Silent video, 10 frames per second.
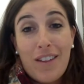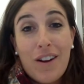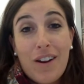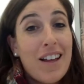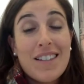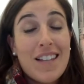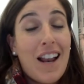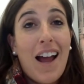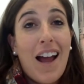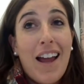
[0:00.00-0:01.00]
There are things that
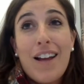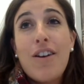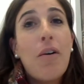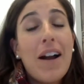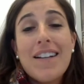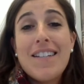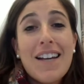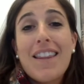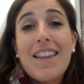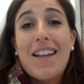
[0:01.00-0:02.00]
I had no
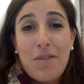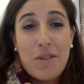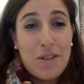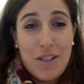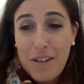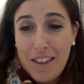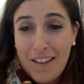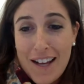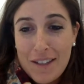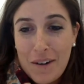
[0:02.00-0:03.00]
idea that you could do with
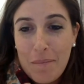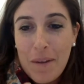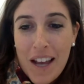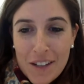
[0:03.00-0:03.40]
Classroom,